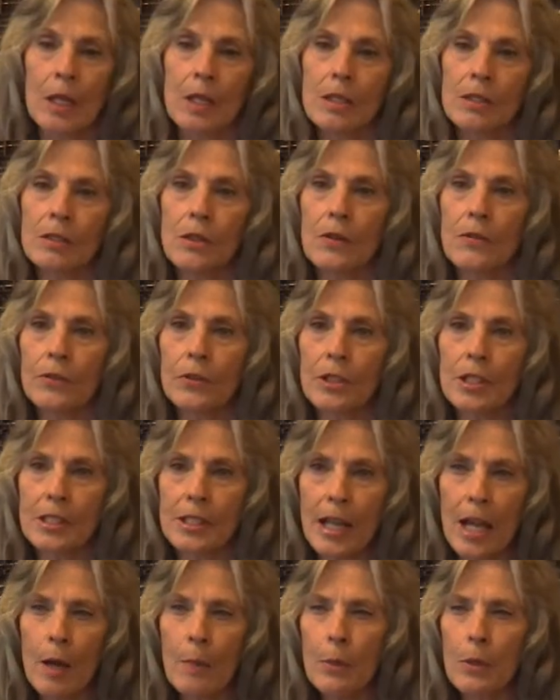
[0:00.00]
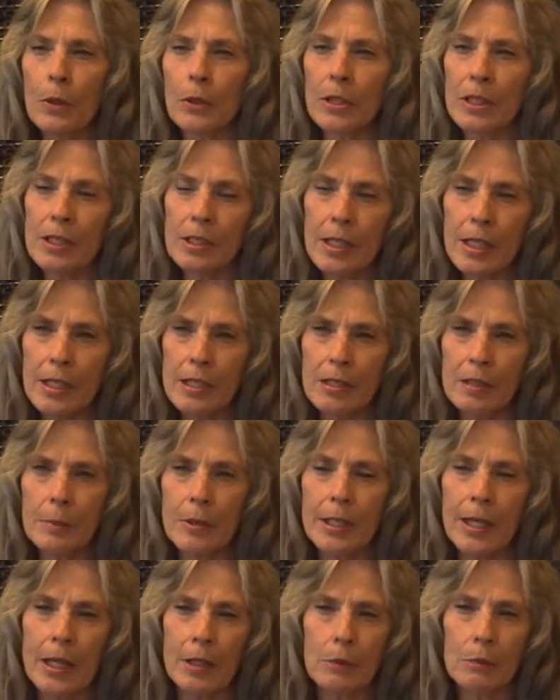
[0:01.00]
So for example, let's say someone
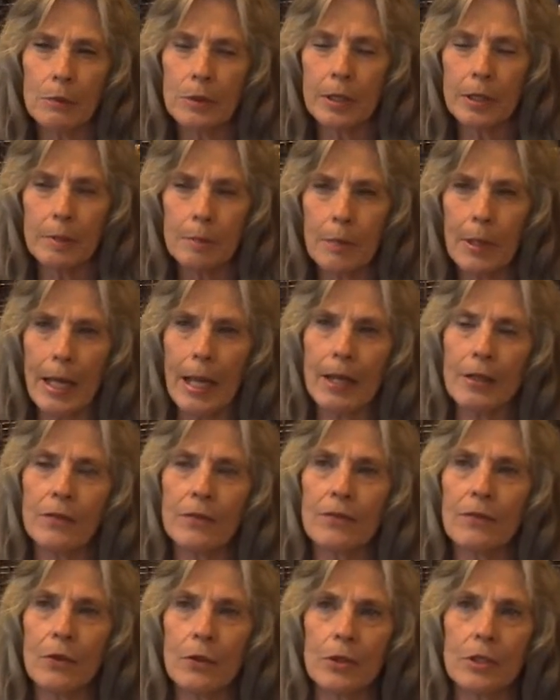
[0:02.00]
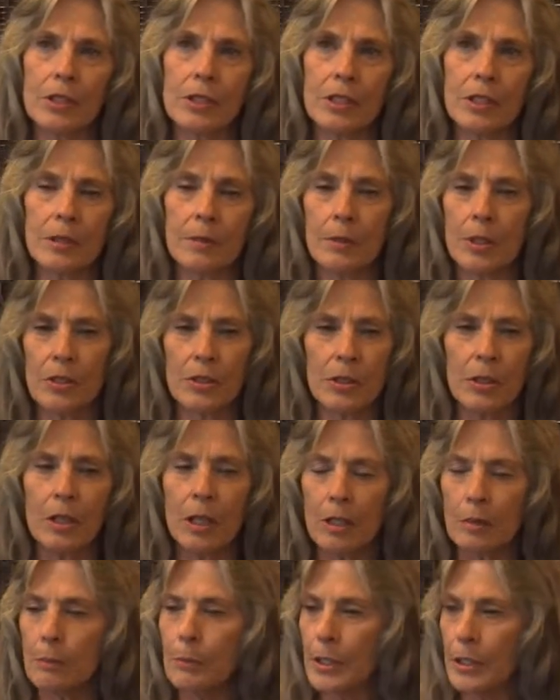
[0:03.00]
had a really bad divorce and there's a
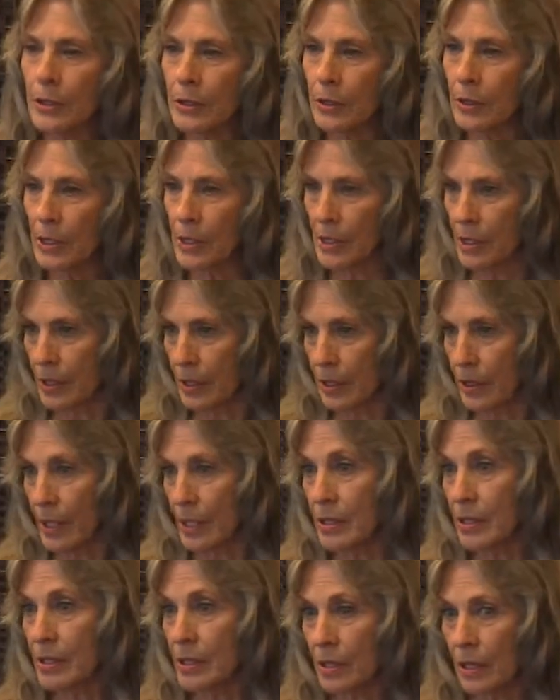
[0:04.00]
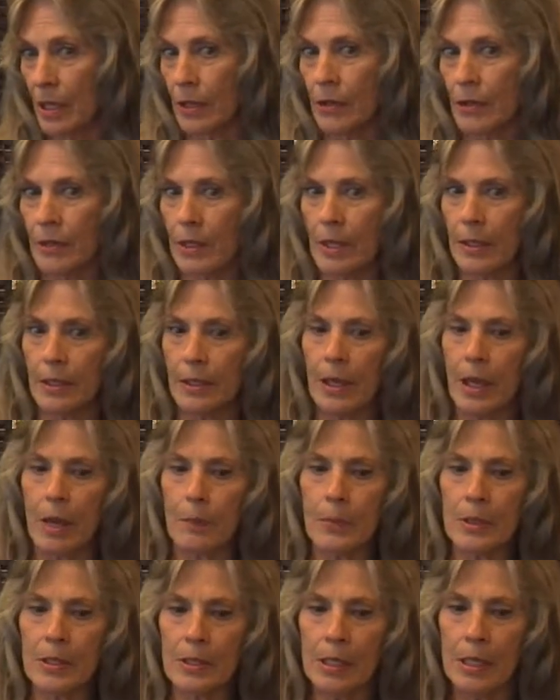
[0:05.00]
lot of bitterness, and this is another thing that
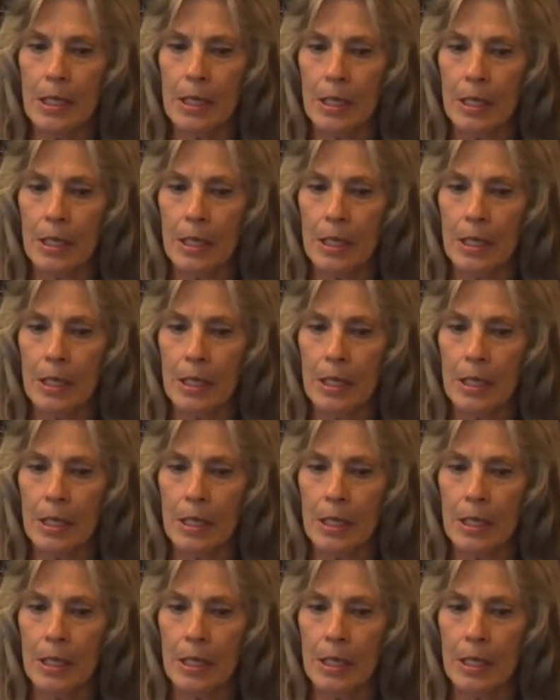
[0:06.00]
happens.